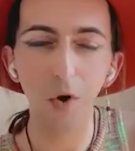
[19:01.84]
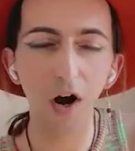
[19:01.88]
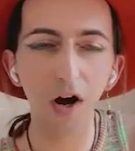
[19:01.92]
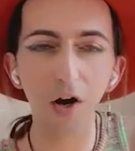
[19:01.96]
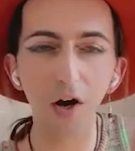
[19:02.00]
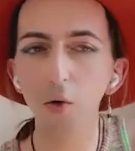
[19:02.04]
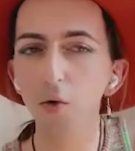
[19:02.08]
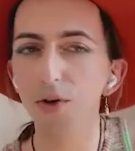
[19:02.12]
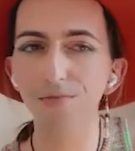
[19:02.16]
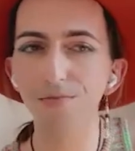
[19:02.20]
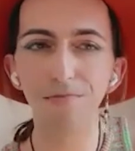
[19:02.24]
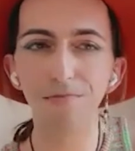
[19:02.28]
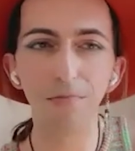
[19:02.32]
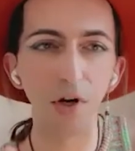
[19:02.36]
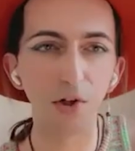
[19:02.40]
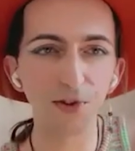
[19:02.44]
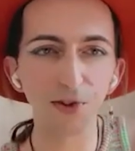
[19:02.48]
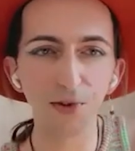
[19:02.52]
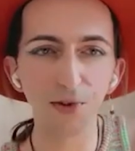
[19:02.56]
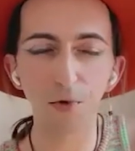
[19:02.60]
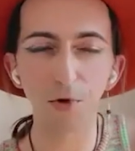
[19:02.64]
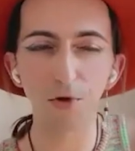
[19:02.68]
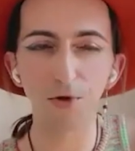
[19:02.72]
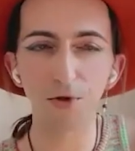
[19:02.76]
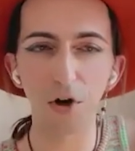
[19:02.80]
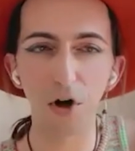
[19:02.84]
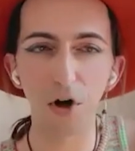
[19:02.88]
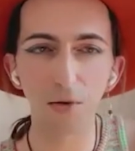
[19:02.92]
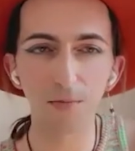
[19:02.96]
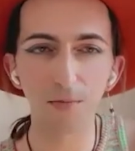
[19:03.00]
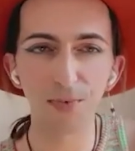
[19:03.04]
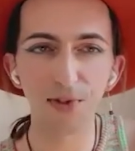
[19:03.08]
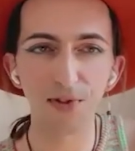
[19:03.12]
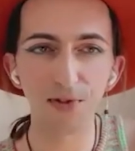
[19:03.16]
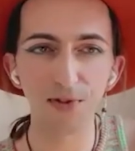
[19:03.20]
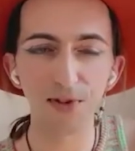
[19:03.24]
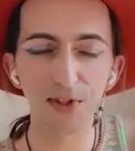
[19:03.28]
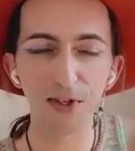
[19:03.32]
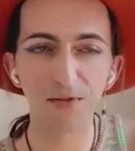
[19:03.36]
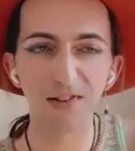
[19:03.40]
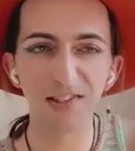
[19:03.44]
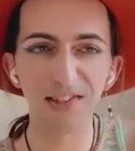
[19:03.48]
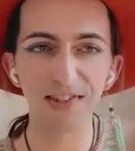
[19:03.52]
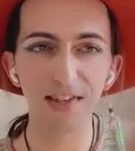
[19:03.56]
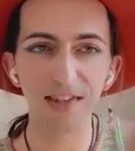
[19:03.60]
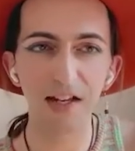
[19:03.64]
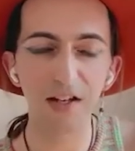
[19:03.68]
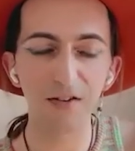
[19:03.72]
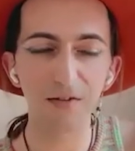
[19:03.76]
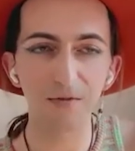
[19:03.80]
work with multiple drops. So
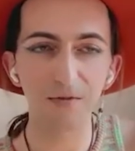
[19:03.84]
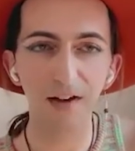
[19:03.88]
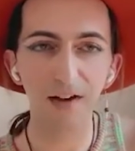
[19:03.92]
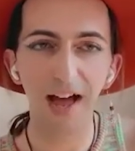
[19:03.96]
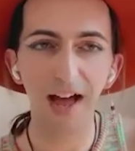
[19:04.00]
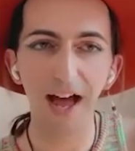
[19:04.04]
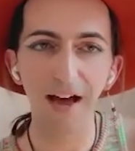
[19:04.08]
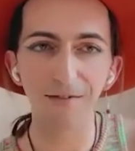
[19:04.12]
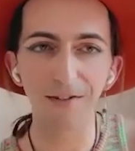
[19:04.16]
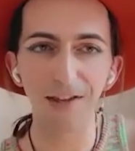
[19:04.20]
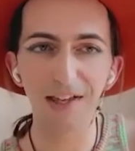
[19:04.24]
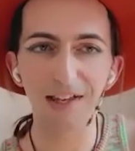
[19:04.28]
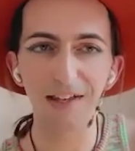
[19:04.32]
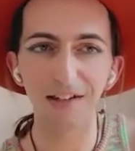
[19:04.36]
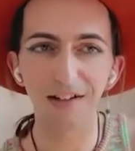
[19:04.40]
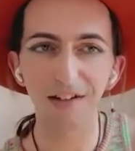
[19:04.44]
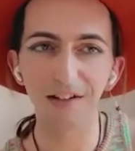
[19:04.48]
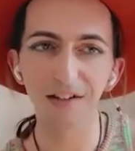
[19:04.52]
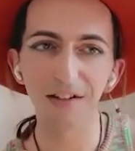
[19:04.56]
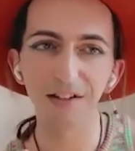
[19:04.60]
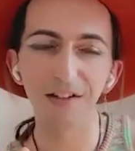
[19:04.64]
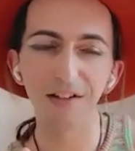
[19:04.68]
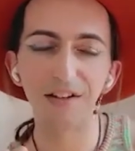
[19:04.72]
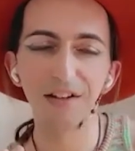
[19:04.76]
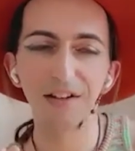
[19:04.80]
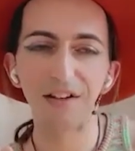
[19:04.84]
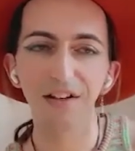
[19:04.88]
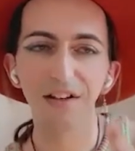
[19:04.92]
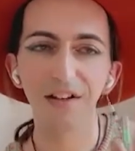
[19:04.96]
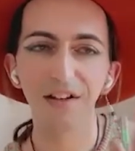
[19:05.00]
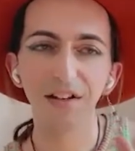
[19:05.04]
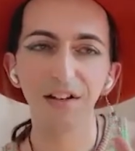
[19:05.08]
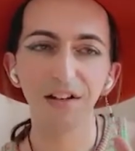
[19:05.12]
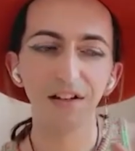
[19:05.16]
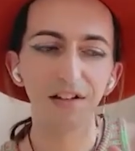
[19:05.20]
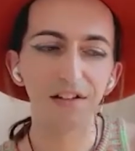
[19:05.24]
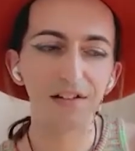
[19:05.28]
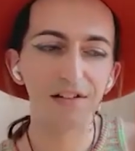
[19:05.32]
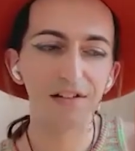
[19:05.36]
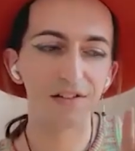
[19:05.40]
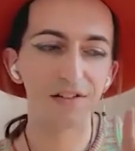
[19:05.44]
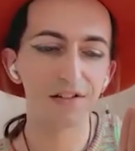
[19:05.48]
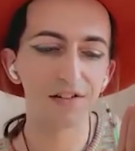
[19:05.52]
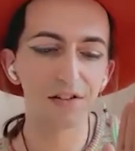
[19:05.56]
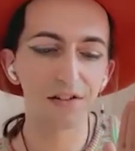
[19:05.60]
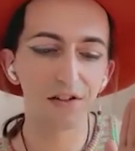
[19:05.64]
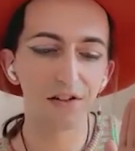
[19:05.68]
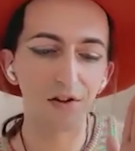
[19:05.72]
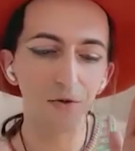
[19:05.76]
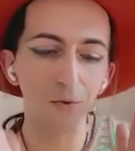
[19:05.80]
instead of having
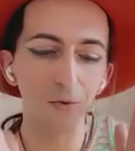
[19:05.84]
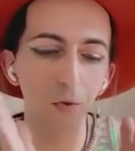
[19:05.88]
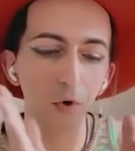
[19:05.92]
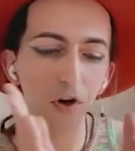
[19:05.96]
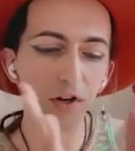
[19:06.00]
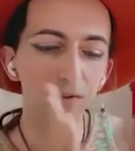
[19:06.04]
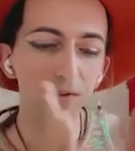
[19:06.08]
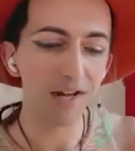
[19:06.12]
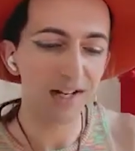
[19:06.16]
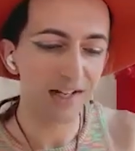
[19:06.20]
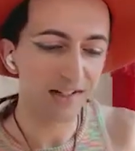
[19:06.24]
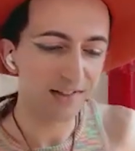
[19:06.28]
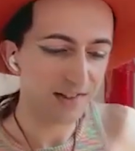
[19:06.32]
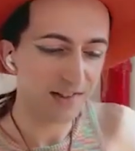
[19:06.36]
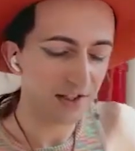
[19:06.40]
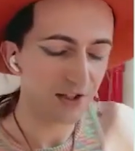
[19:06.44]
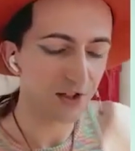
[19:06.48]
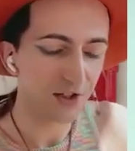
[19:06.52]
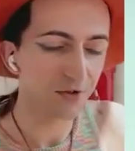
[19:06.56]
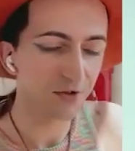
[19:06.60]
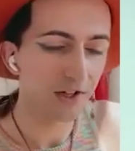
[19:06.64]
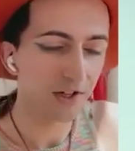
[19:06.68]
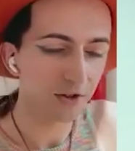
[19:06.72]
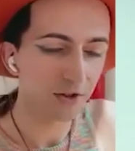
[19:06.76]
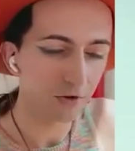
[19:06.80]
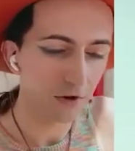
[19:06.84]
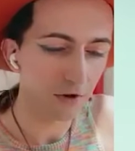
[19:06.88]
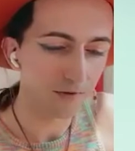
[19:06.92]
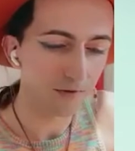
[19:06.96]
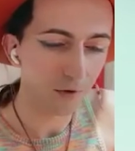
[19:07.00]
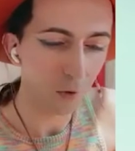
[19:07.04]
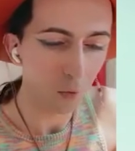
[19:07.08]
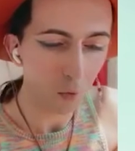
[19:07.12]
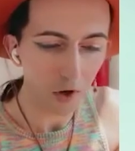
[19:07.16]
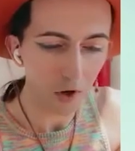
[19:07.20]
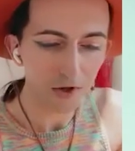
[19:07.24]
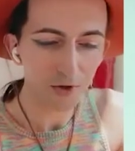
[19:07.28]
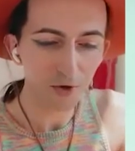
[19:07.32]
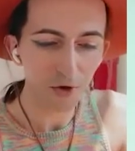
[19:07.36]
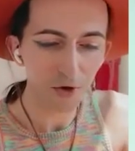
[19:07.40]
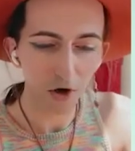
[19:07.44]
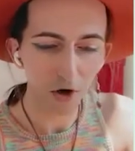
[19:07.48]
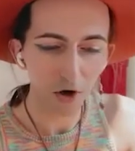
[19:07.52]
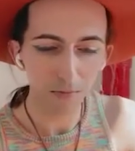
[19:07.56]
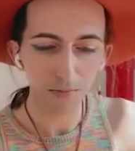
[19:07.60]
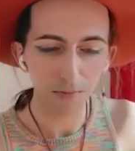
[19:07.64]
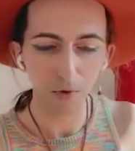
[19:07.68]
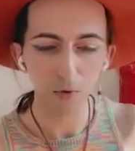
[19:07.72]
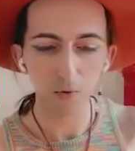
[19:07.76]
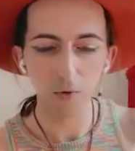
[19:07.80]
one metadata renderer for one
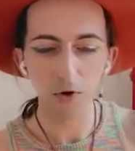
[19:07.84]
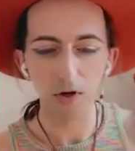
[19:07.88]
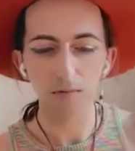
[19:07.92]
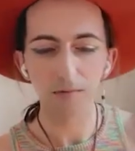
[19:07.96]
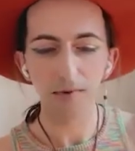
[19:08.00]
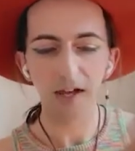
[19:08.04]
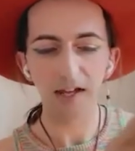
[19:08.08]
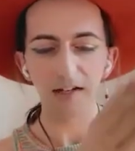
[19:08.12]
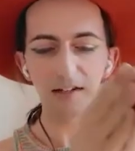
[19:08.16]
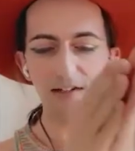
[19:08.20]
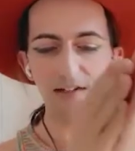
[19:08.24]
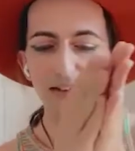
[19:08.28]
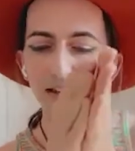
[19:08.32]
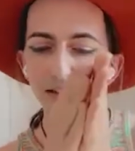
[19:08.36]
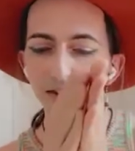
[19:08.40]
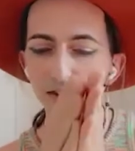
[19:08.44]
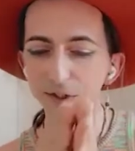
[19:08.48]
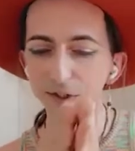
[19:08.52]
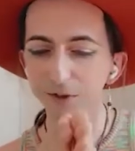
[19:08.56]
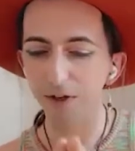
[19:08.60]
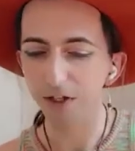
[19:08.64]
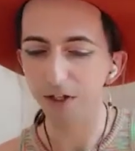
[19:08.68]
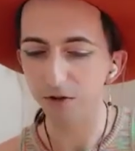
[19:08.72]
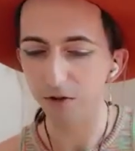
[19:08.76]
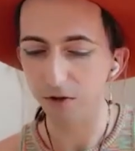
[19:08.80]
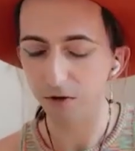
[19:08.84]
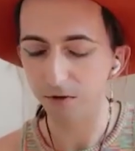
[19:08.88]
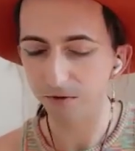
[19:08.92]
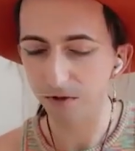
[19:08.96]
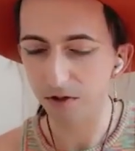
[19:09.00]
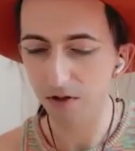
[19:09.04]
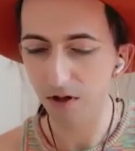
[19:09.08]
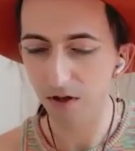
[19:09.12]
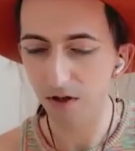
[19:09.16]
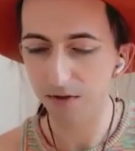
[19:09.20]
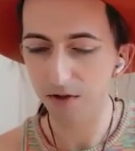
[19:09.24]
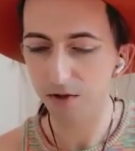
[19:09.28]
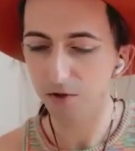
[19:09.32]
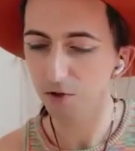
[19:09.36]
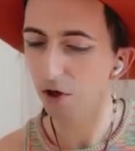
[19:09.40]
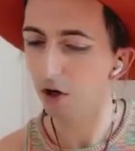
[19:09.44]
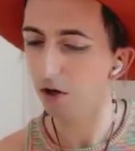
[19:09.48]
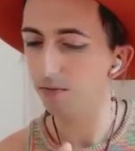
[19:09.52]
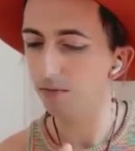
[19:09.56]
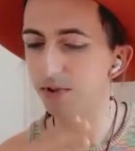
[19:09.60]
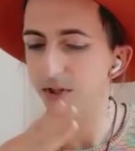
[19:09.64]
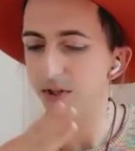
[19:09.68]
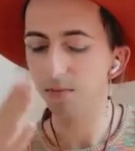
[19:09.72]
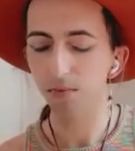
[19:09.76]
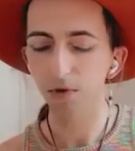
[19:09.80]
drop, one metadata renderer for another
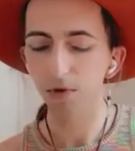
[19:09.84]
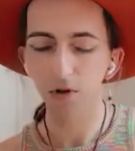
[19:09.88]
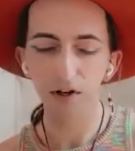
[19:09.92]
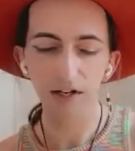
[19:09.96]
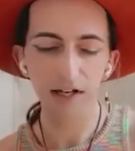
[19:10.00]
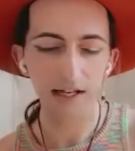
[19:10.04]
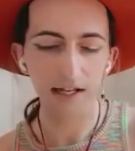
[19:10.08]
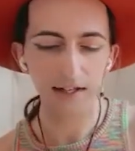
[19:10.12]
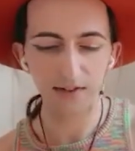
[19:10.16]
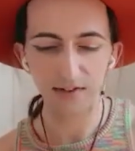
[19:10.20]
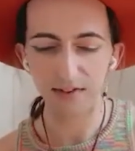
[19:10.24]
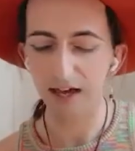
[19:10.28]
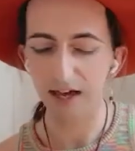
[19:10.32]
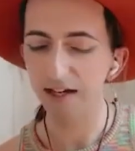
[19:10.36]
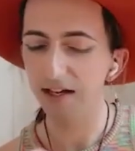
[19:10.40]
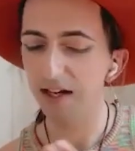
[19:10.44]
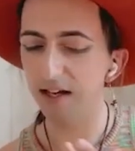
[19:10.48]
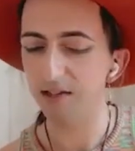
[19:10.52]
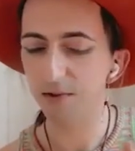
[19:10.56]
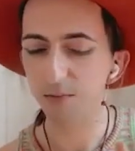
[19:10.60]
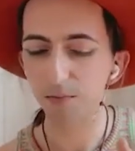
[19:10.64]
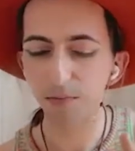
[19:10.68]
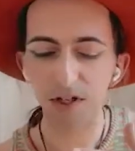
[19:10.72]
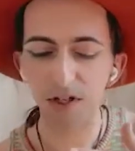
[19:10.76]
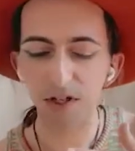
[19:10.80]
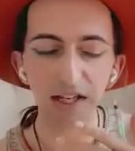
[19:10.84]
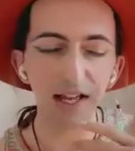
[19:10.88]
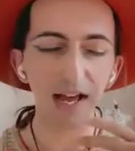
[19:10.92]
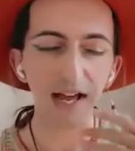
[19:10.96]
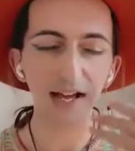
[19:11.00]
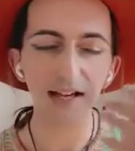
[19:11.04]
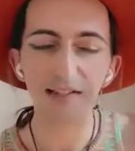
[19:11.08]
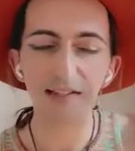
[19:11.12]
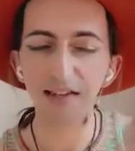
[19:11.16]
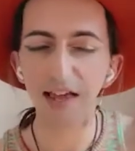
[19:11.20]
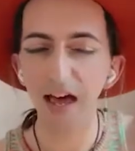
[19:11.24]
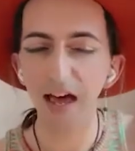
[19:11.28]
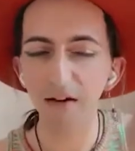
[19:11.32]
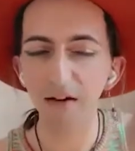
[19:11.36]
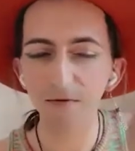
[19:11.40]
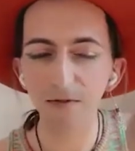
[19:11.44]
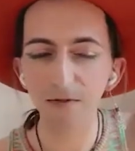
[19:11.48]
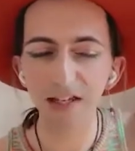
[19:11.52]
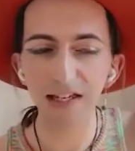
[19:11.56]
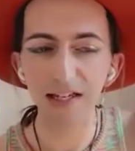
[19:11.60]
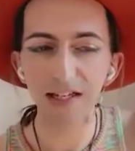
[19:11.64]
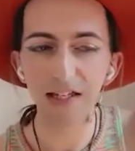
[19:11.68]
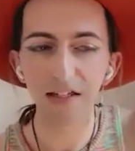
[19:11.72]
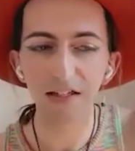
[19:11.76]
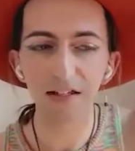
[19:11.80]
drop deployed, that gets pretty gas
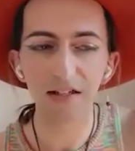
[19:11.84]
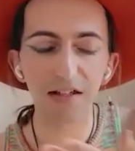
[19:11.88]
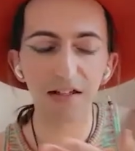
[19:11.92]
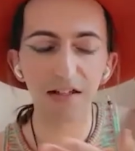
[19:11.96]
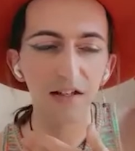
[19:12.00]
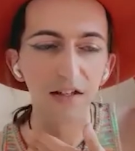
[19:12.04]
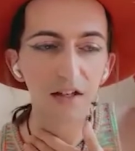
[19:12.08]
heavy.